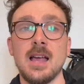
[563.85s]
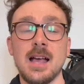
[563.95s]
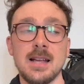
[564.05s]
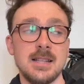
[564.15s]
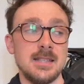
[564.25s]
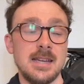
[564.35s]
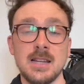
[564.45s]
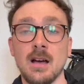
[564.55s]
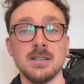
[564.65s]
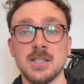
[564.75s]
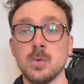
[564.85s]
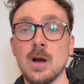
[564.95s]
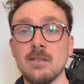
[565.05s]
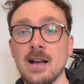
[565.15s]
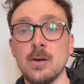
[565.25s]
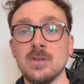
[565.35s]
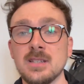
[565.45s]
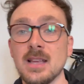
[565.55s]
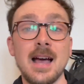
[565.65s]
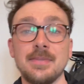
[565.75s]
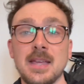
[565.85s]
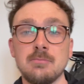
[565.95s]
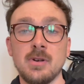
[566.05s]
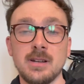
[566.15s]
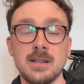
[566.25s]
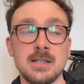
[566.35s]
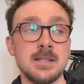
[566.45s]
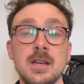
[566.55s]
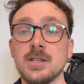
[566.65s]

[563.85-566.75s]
and it lasted 12 hours at that brightness.